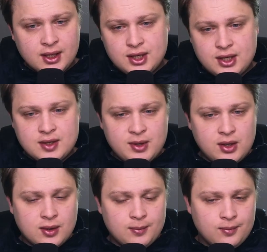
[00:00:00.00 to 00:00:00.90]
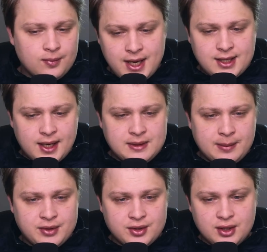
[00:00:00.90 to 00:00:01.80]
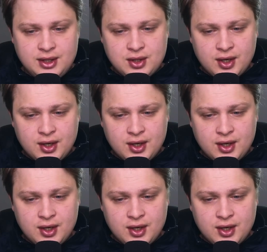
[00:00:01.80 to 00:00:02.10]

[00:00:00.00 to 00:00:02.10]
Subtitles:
It's like some of your daytime temperatures, at least,